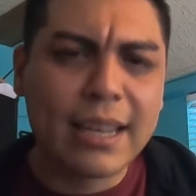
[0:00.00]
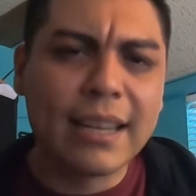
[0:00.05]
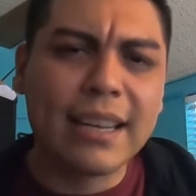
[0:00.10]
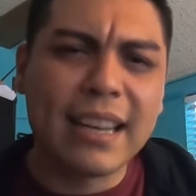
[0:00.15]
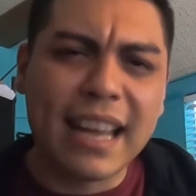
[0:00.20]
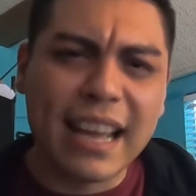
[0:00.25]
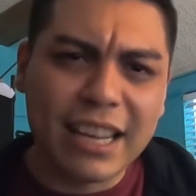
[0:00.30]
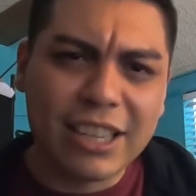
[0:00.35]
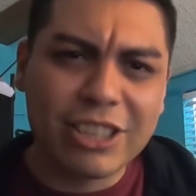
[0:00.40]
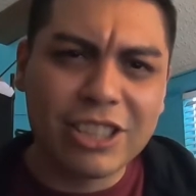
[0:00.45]

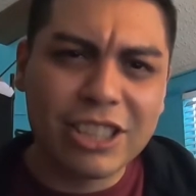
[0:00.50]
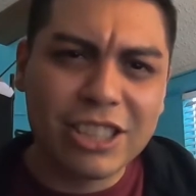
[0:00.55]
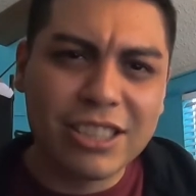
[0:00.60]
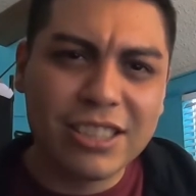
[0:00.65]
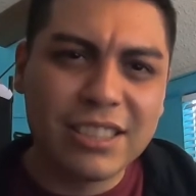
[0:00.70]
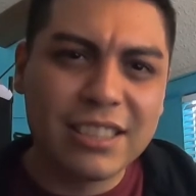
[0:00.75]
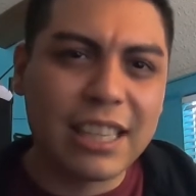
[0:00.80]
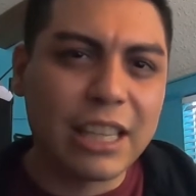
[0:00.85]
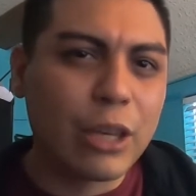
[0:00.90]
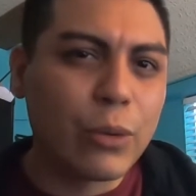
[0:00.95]

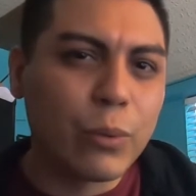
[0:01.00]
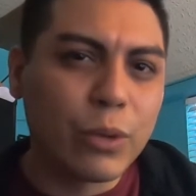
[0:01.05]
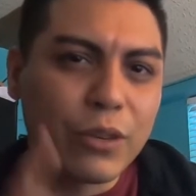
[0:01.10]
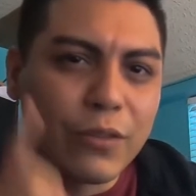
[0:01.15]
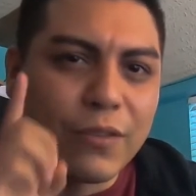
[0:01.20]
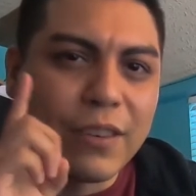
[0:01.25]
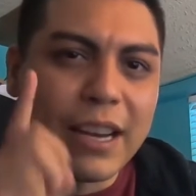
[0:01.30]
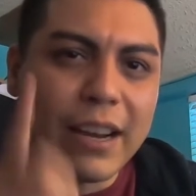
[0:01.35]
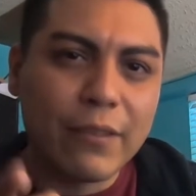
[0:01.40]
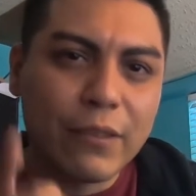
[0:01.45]
connections that you would
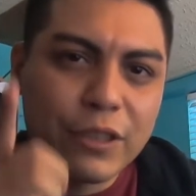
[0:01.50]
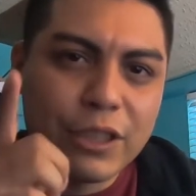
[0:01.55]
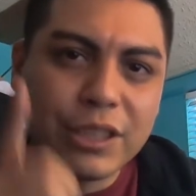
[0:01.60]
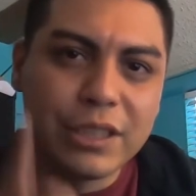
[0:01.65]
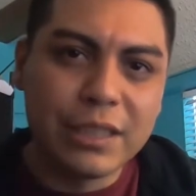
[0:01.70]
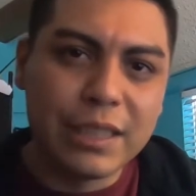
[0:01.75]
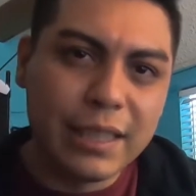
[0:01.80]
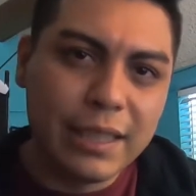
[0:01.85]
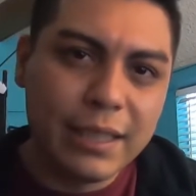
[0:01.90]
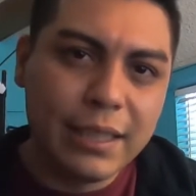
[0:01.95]
have never
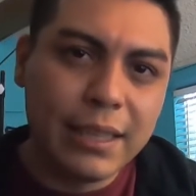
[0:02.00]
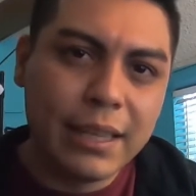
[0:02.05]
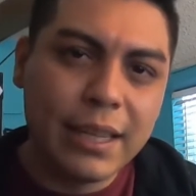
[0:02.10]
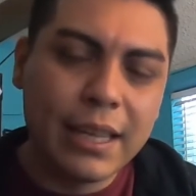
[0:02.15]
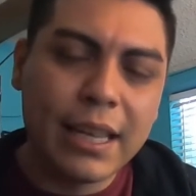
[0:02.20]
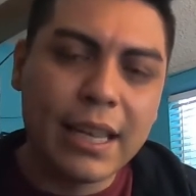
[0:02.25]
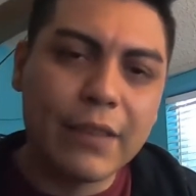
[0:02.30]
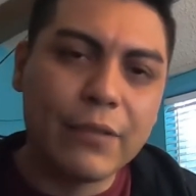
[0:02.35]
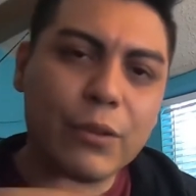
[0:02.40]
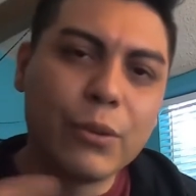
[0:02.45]
seen
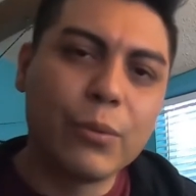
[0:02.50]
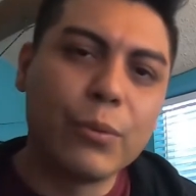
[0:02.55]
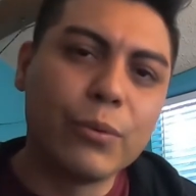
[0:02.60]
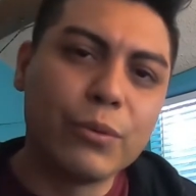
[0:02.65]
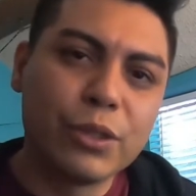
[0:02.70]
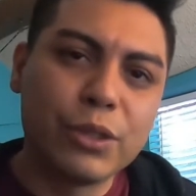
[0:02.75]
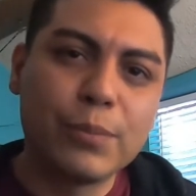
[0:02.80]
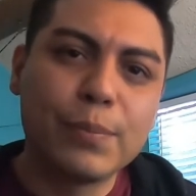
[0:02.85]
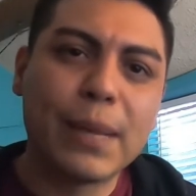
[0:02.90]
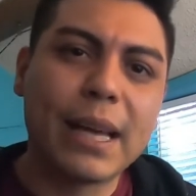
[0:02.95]
if you
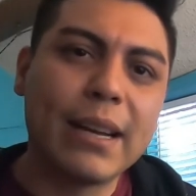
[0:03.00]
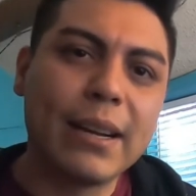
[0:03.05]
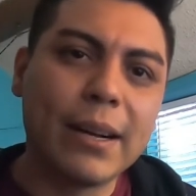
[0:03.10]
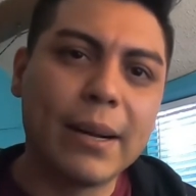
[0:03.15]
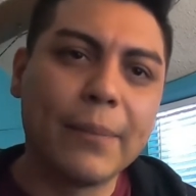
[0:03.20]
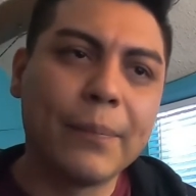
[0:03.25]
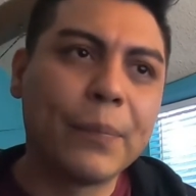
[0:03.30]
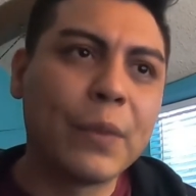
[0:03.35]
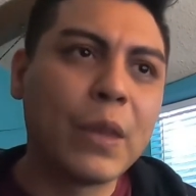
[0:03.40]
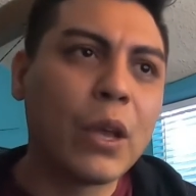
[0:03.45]
sped
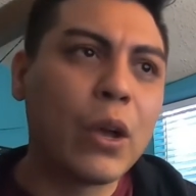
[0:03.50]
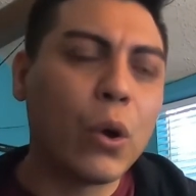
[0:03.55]
up.